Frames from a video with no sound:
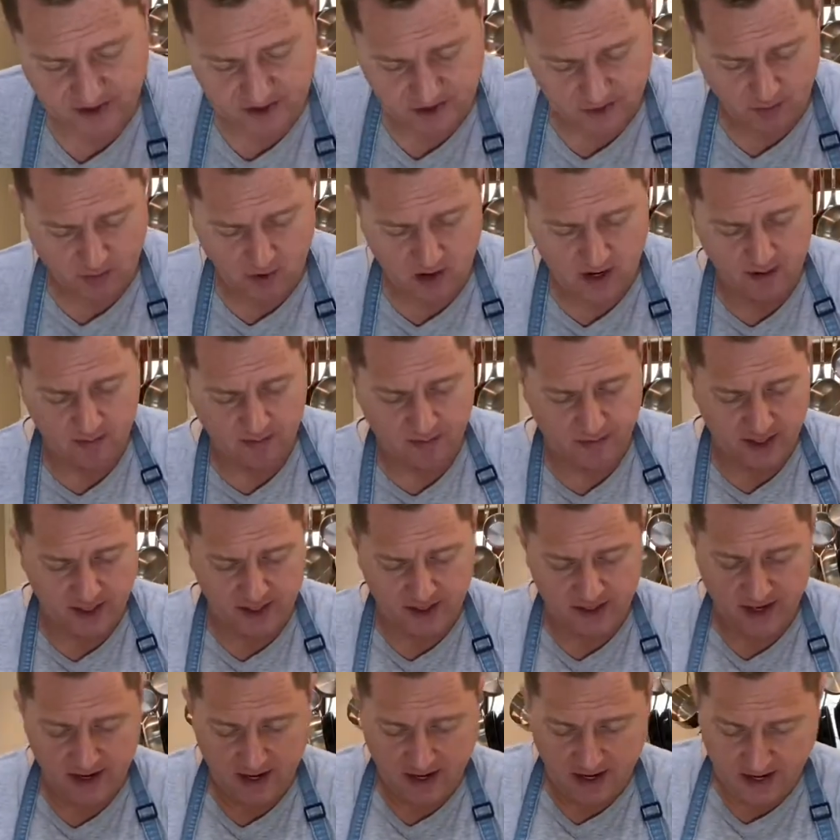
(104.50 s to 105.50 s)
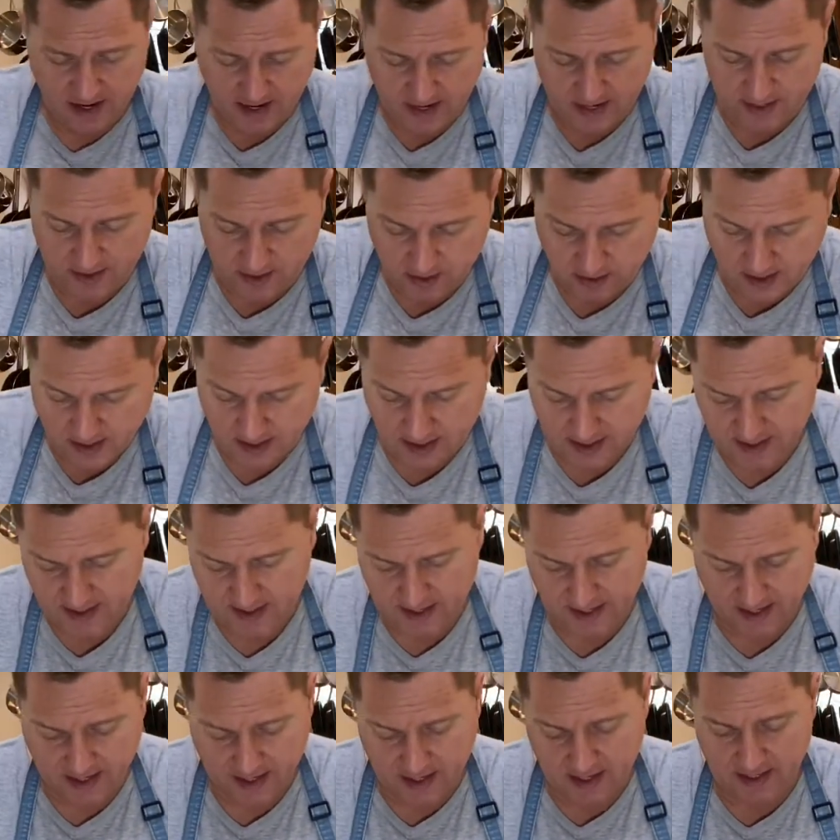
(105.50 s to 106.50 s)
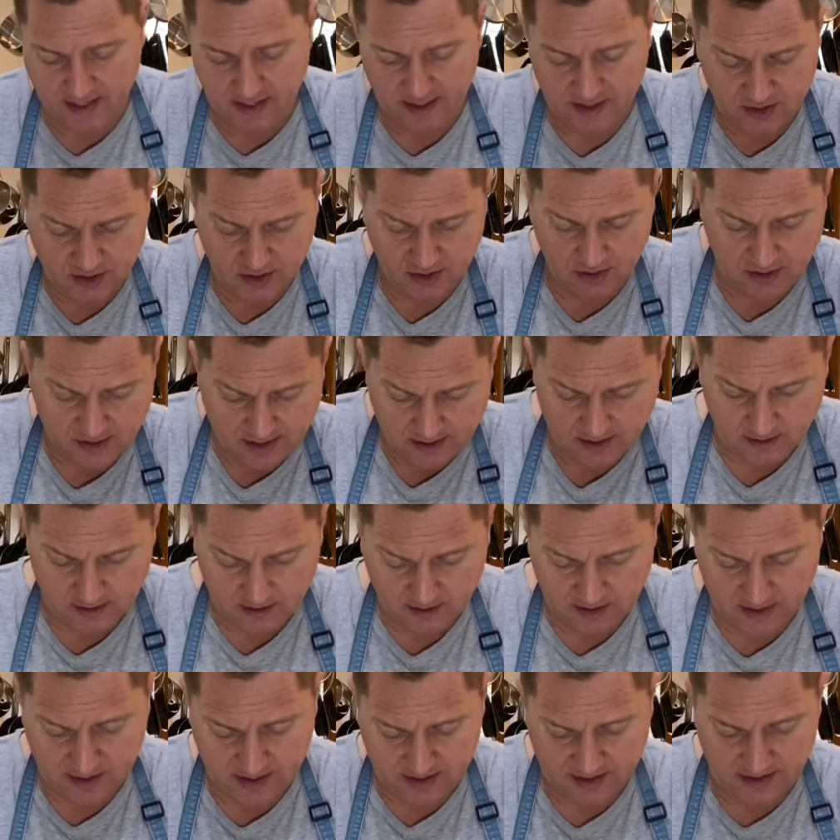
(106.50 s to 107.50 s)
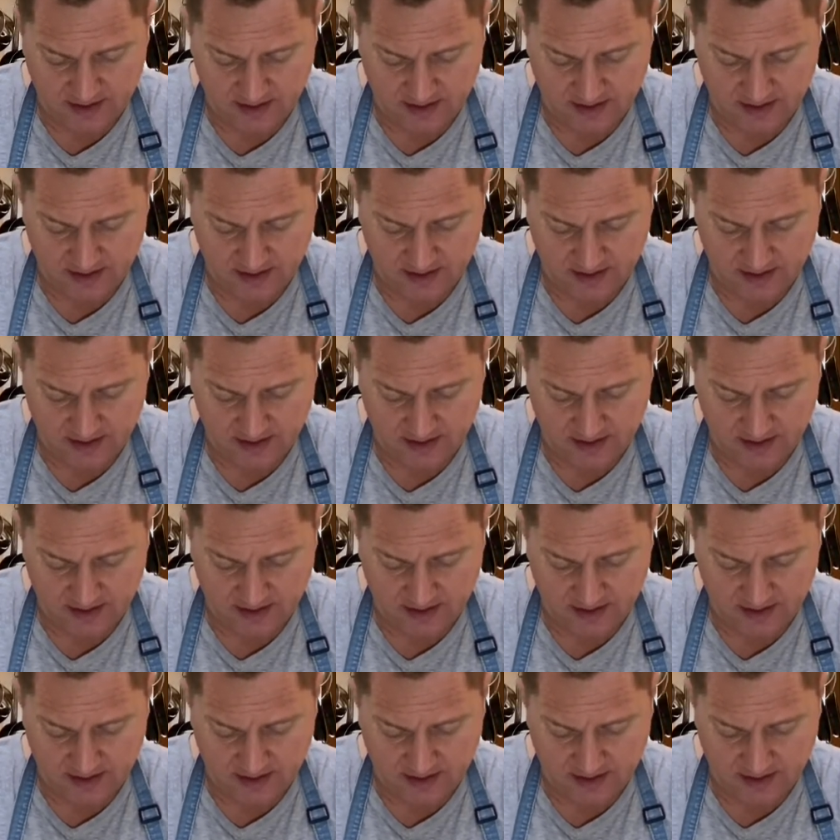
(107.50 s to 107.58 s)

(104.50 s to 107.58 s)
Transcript: white bread, and you cut it again into little dice.